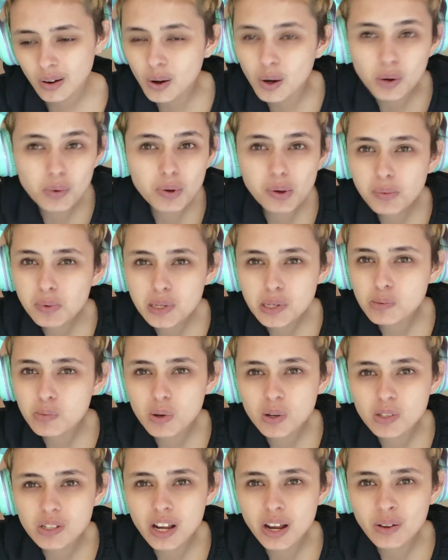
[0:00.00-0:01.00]
Or maybe
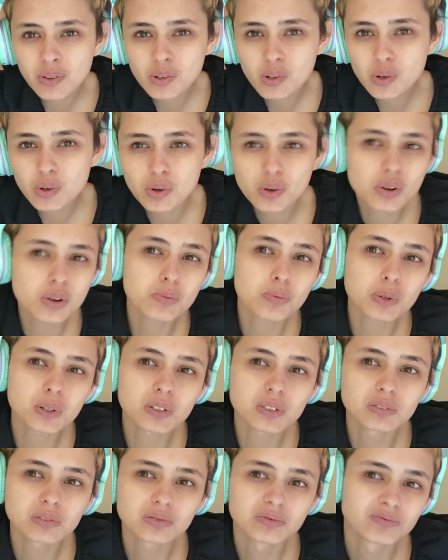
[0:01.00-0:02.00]
small towns are
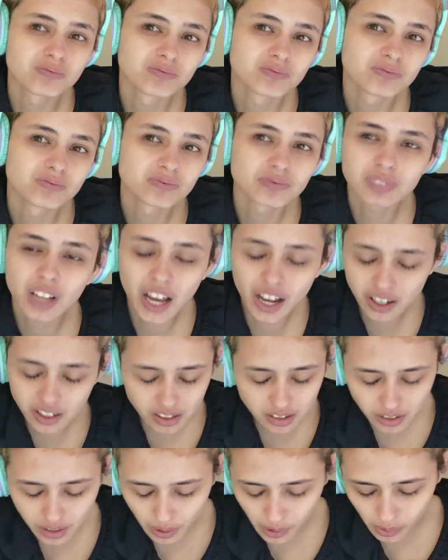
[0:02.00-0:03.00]
normal. I
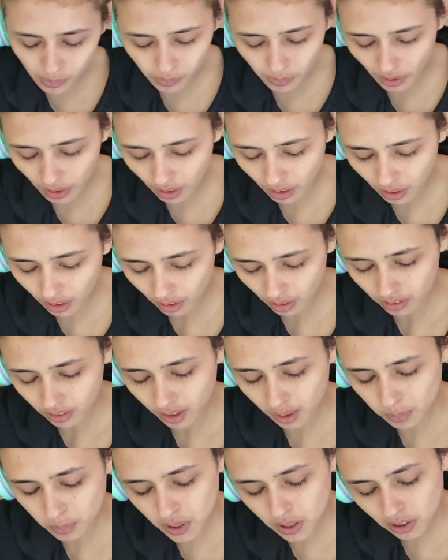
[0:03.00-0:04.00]
don't know.
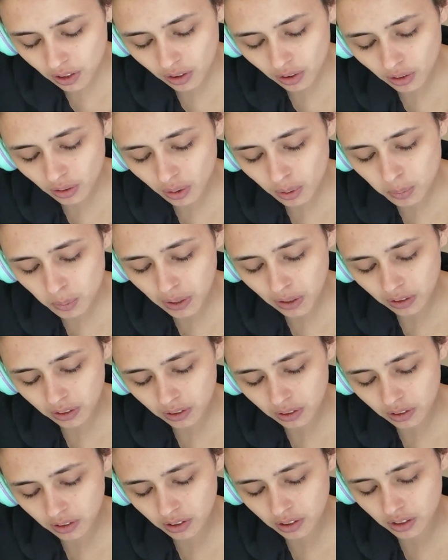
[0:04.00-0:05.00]
Let me know about
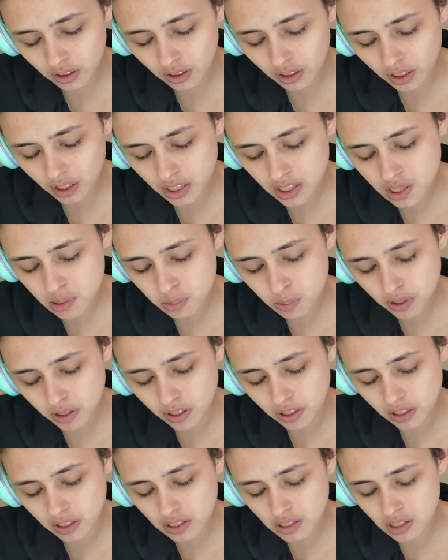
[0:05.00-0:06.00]
your
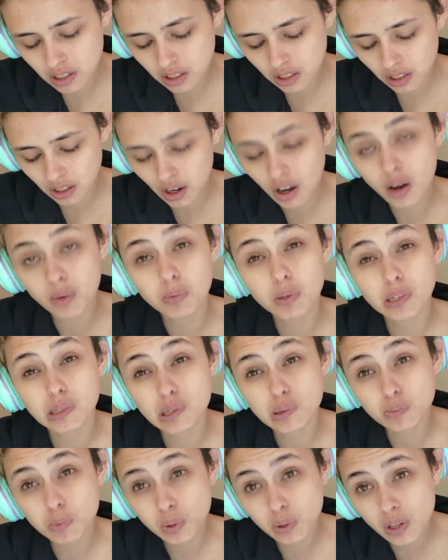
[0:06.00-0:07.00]
experience in the
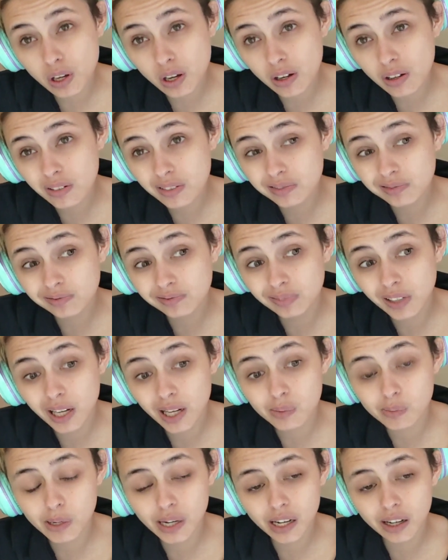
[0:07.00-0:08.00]
comments below
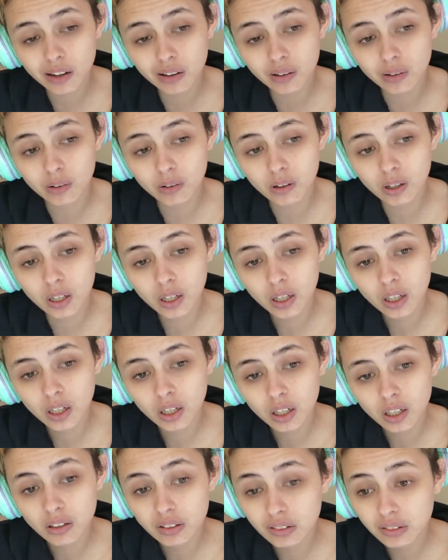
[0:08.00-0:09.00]
about
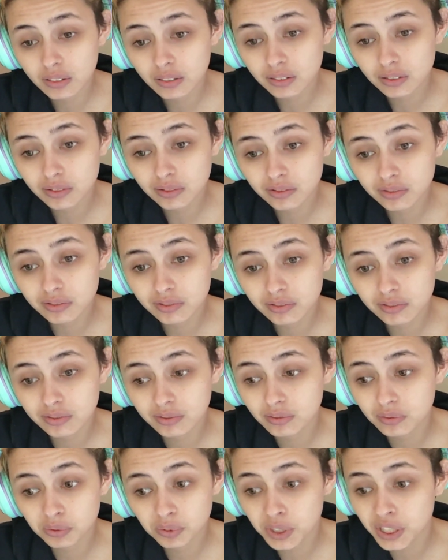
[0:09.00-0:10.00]

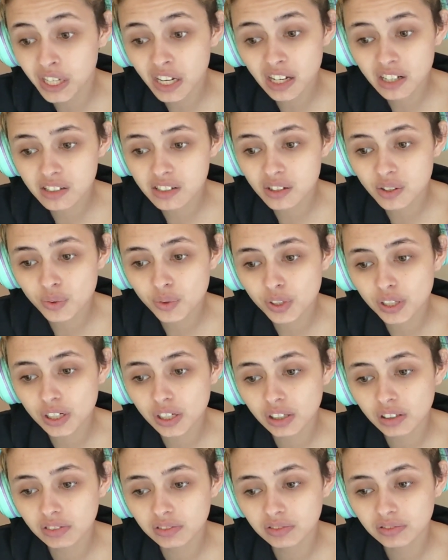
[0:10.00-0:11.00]

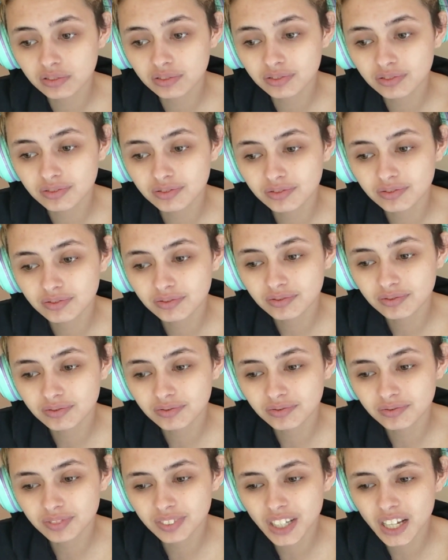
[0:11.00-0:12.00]
reactivity.
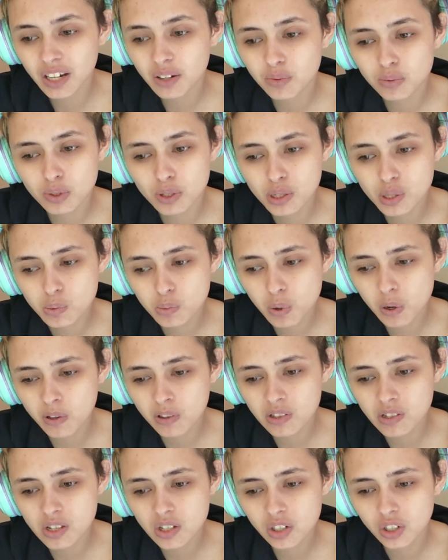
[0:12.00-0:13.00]
That
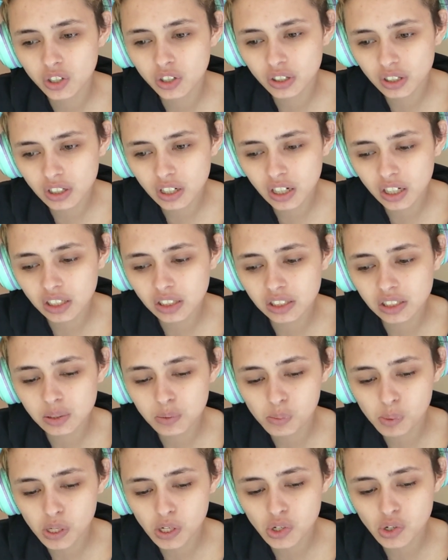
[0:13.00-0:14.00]
response in your gut
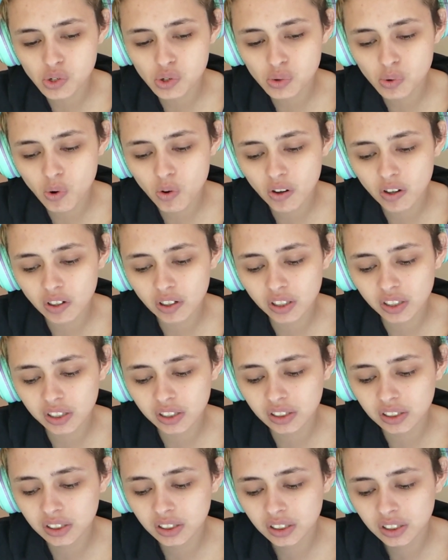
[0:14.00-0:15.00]
that makes you want
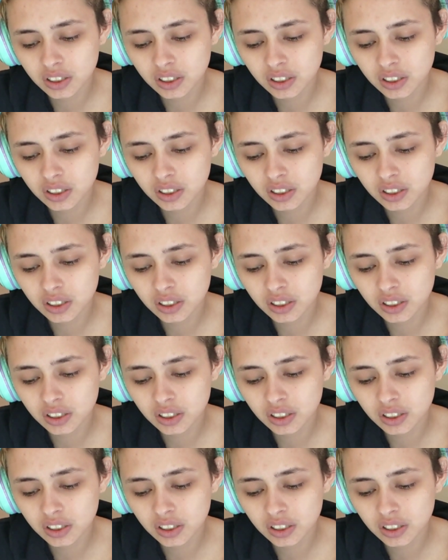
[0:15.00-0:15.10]
to